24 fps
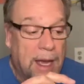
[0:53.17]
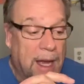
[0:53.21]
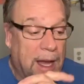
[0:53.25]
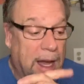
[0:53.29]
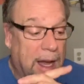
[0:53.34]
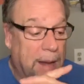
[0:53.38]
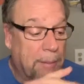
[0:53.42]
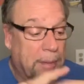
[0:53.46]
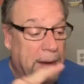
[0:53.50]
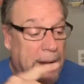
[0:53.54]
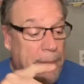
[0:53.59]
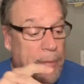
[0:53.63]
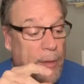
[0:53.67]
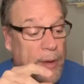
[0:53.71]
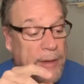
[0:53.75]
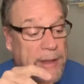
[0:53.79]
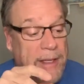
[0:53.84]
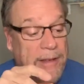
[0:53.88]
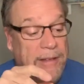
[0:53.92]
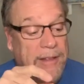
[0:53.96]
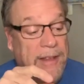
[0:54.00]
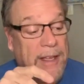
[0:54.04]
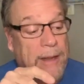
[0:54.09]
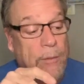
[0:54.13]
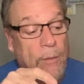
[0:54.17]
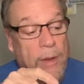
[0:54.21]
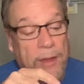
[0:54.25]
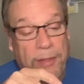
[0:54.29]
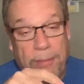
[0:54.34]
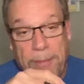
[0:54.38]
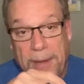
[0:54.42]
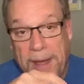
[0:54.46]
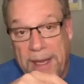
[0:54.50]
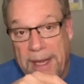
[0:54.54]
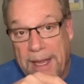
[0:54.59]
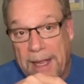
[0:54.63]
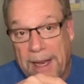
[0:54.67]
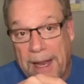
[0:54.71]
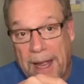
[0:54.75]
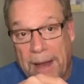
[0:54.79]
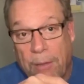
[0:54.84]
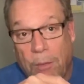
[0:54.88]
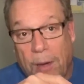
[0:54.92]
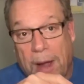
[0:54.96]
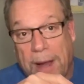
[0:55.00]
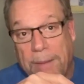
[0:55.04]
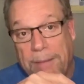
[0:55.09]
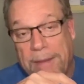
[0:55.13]
But I brought this thing with me, and I
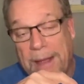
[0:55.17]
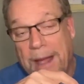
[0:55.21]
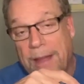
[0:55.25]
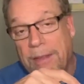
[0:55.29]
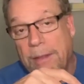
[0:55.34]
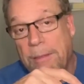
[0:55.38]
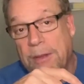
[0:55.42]
wiped down